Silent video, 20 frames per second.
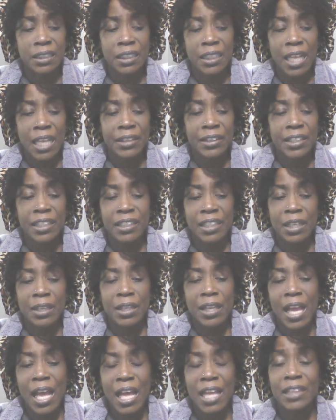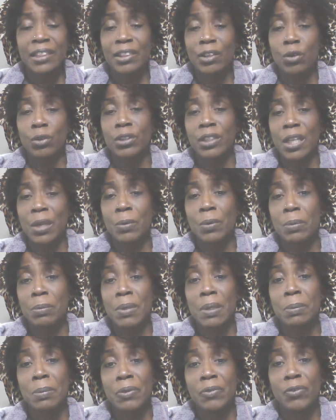That I thought they would
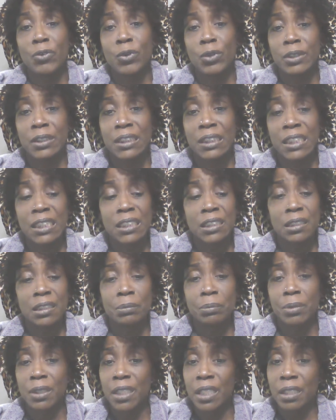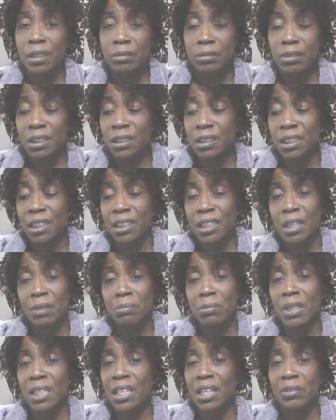meet before a season, but hell, she said they
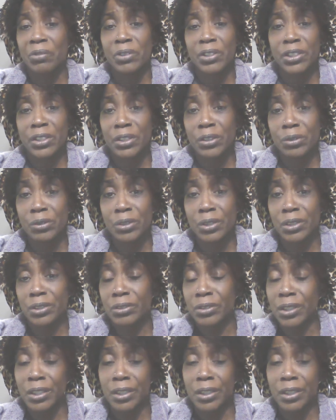meet at reunions,